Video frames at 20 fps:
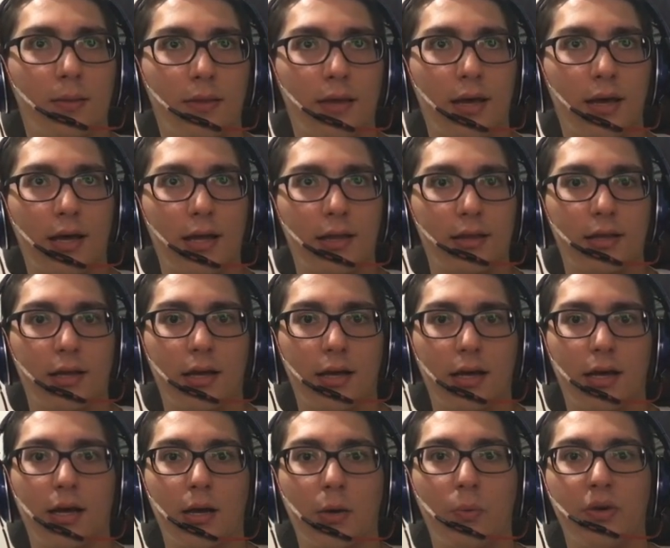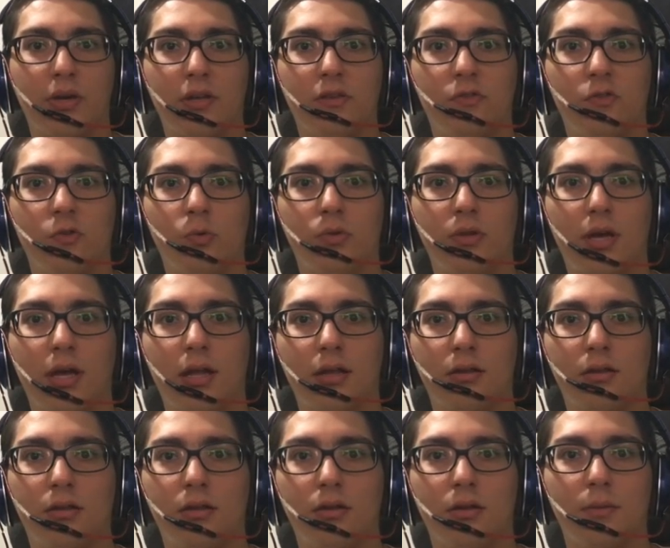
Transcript: that uh, we can do that.